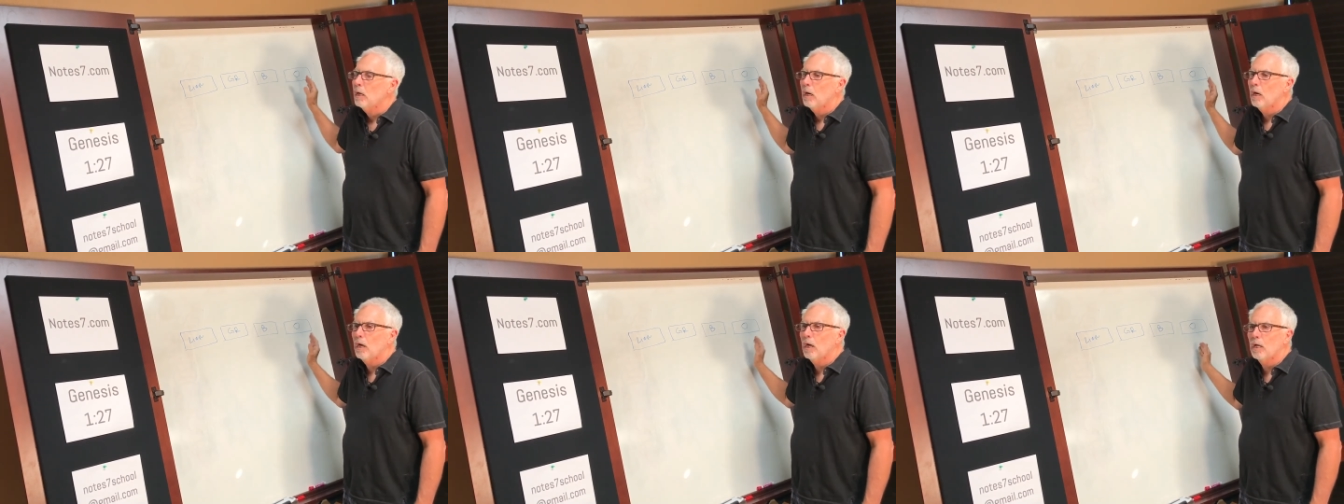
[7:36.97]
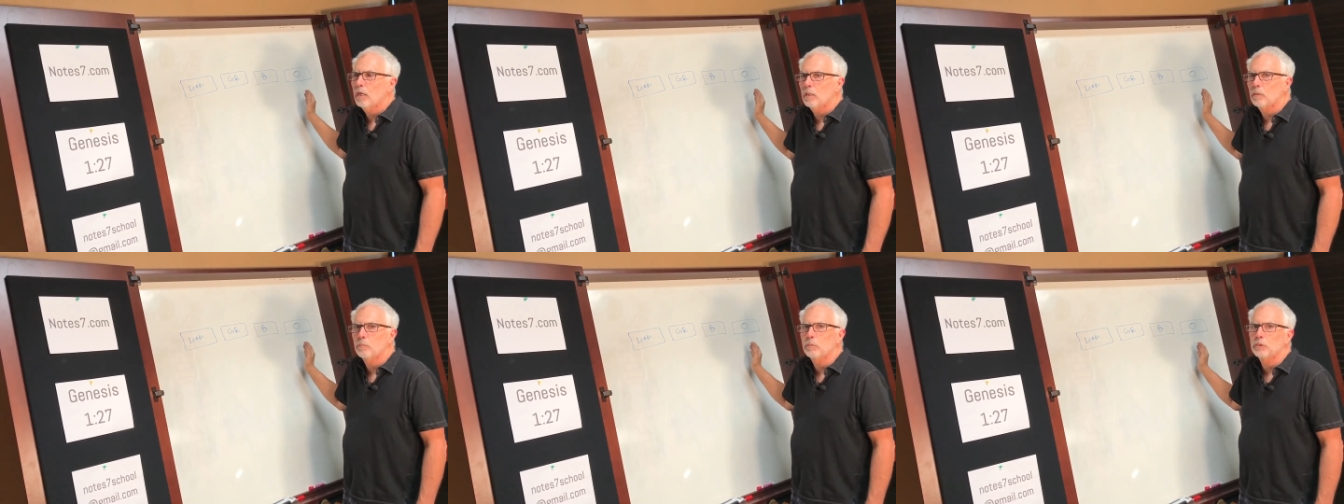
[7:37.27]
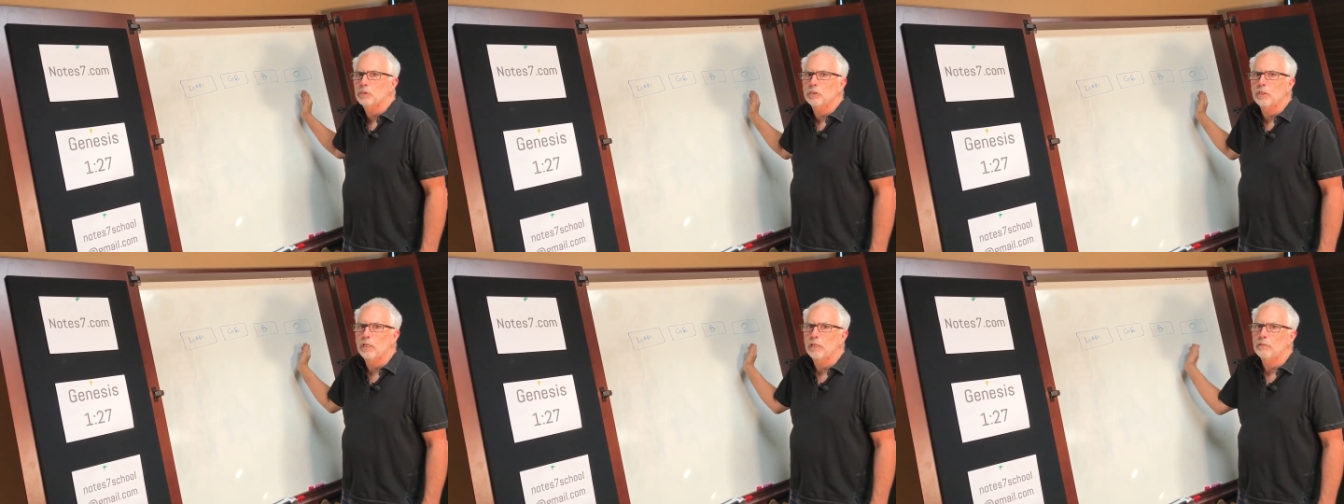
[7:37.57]

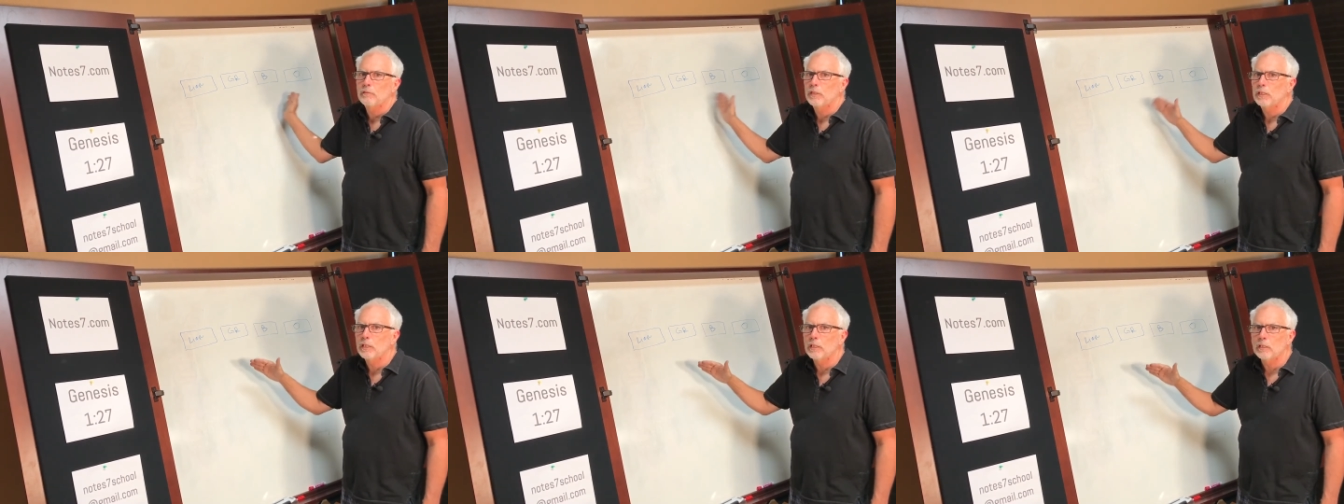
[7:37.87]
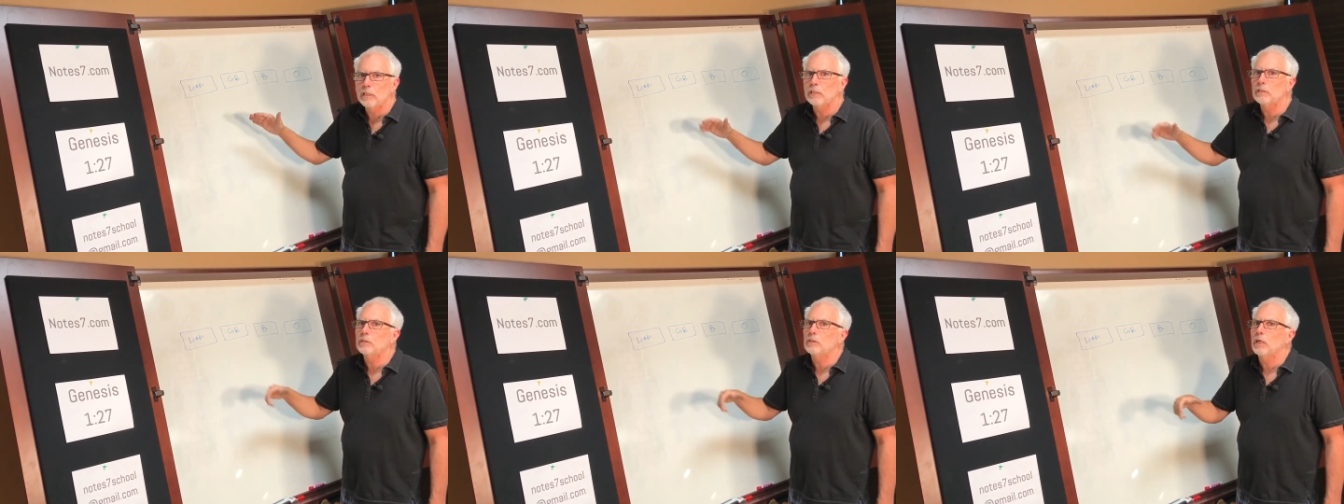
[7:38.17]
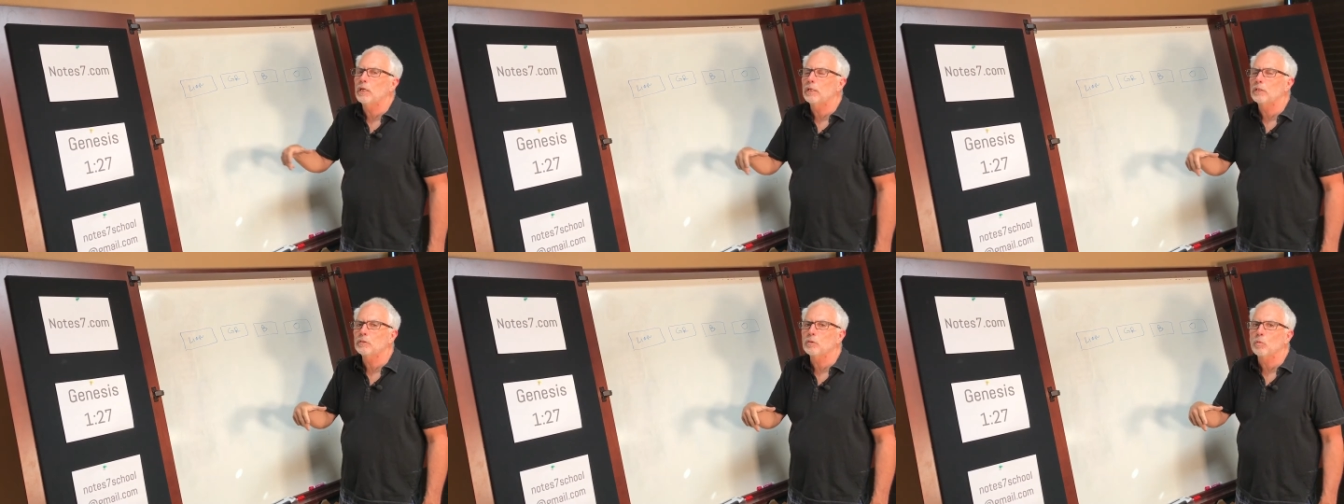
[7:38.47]
100% of any of these
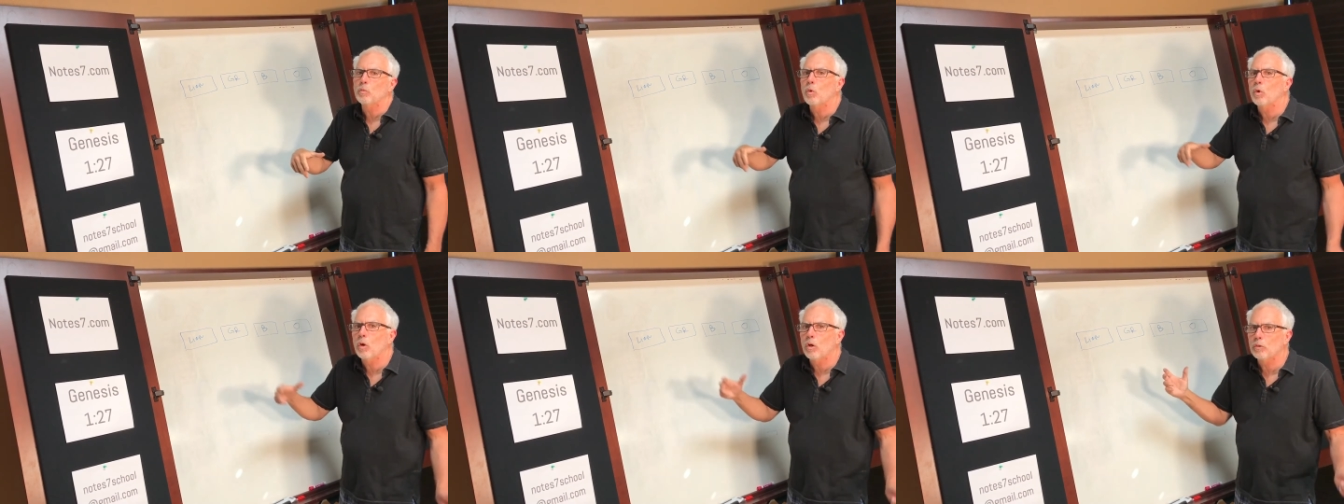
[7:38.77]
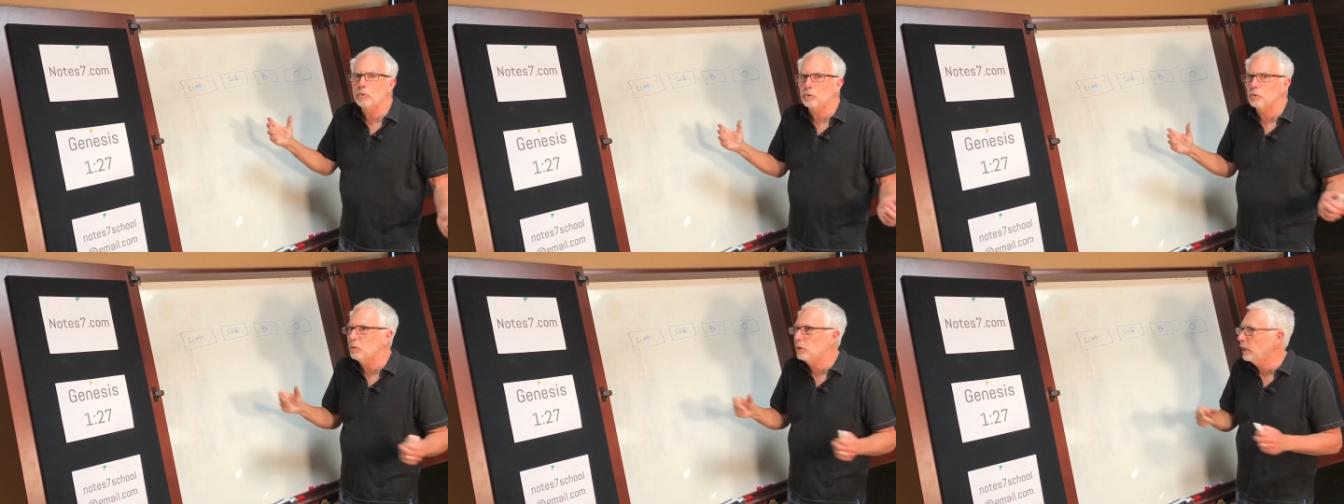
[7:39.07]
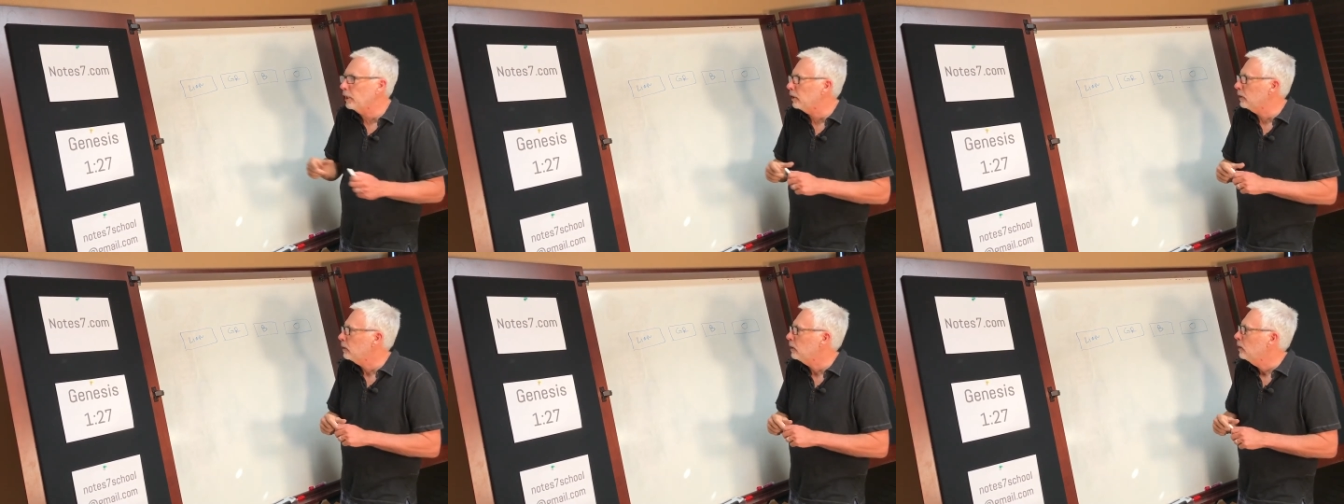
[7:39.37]
things and we're all
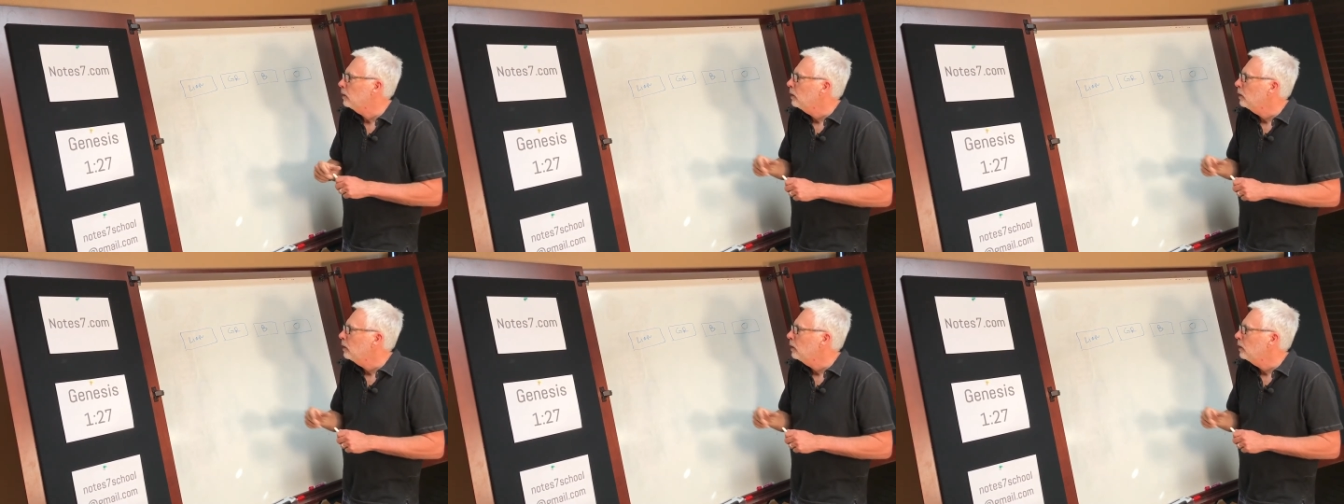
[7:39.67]
unique.